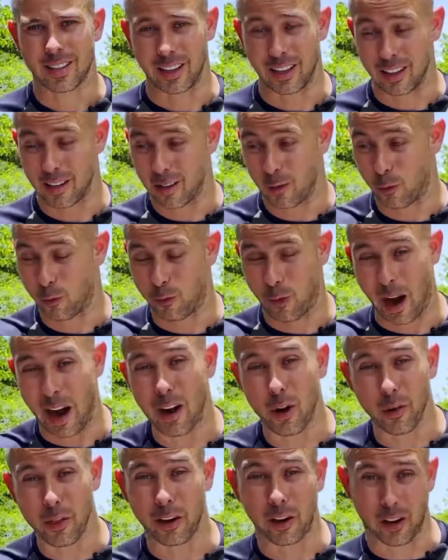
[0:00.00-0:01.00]
to
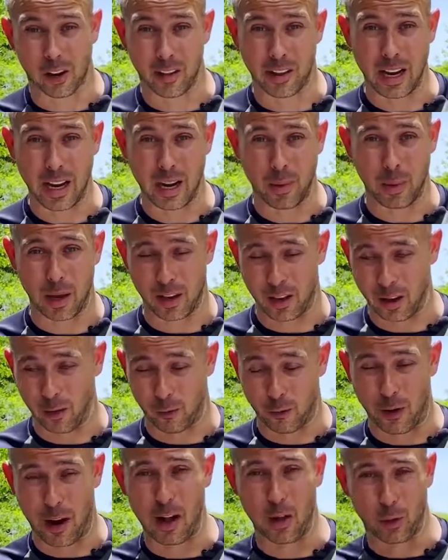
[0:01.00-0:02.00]
file their claim and then
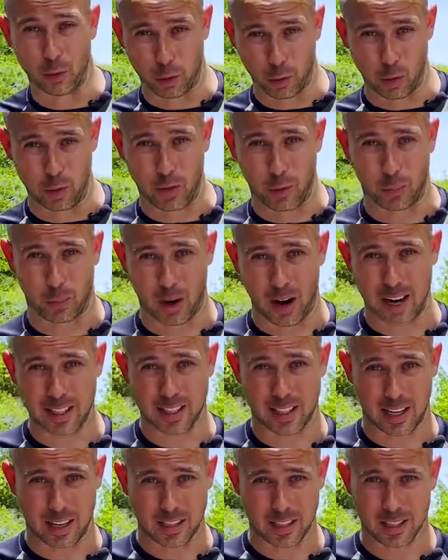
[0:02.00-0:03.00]
follow through with the
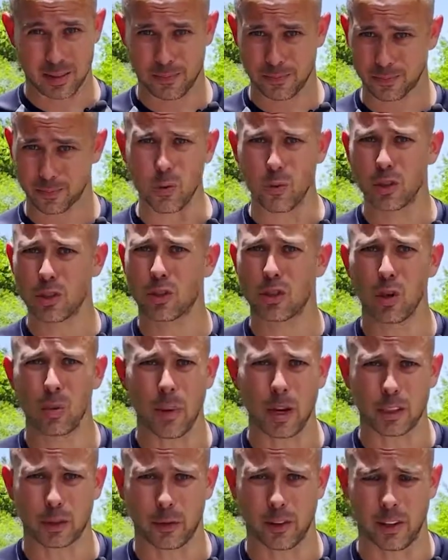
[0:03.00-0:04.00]
process was too
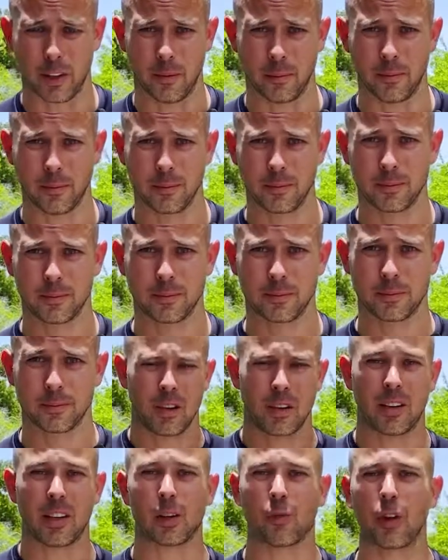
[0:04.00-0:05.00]
much for them.
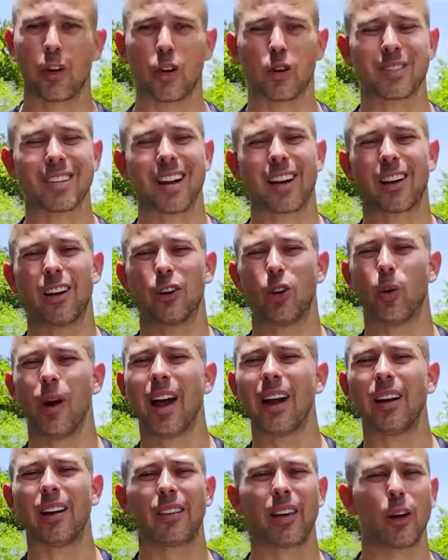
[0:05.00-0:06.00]
This video is not going to do
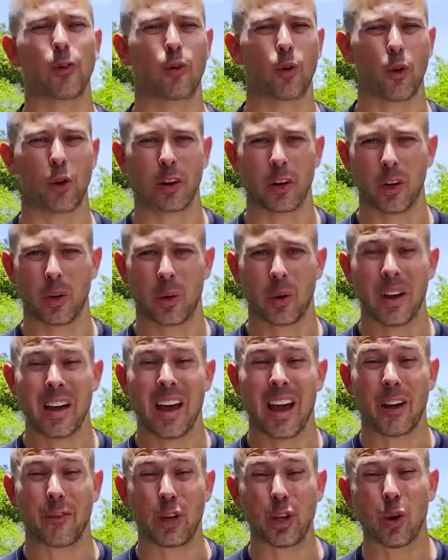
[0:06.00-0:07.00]
anything for you
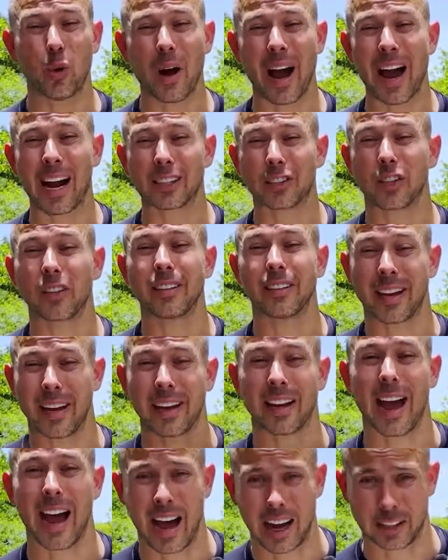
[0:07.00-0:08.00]
if you don't actually take
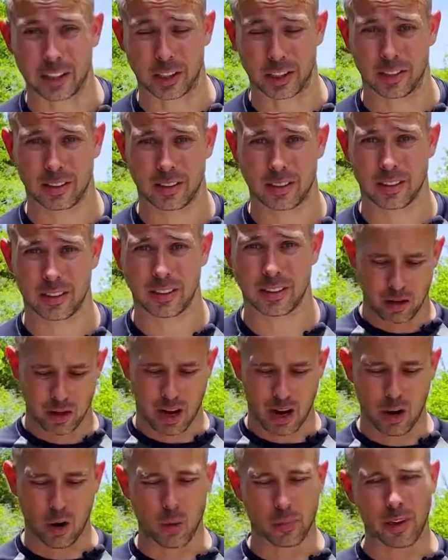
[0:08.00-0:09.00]
action.
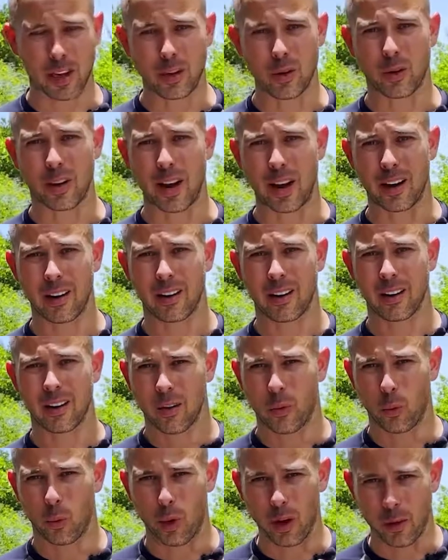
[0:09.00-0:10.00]
I hope that you got
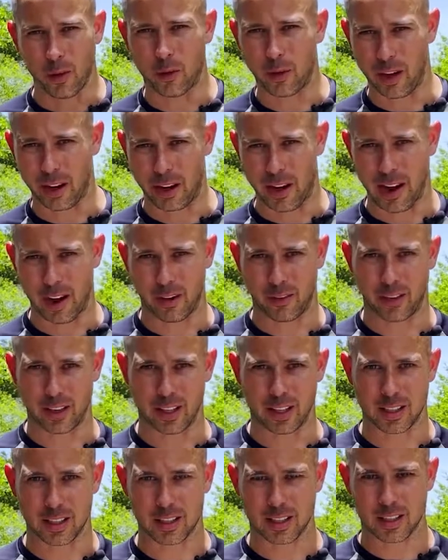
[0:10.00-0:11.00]
one thing out of
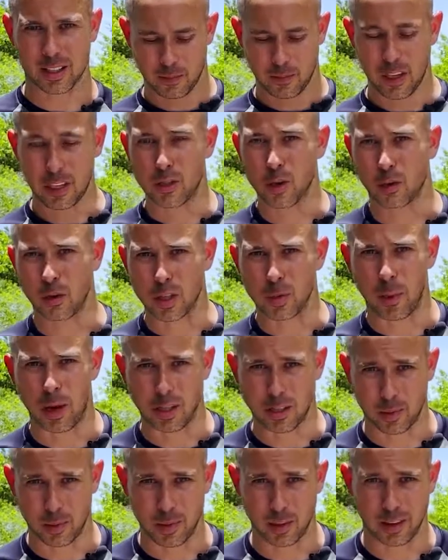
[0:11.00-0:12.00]
this. It's your
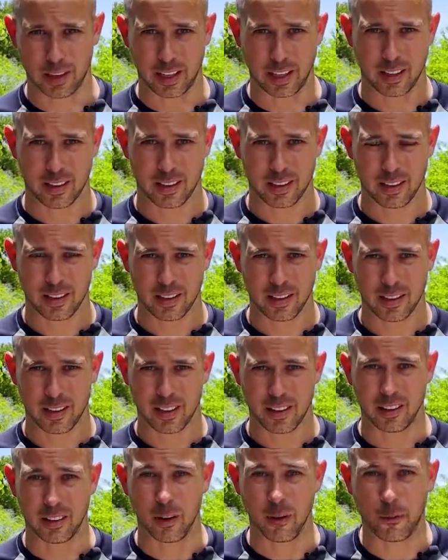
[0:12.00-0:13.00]
responsibility.
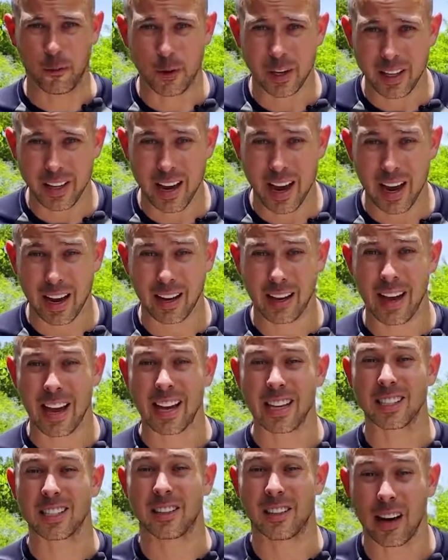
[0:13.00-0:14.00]
The VA
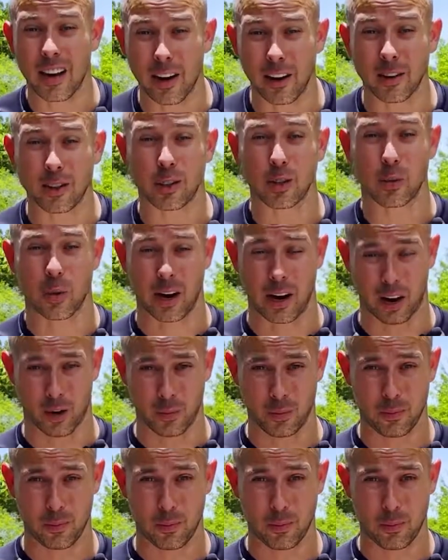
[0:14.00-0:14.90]
is there to help,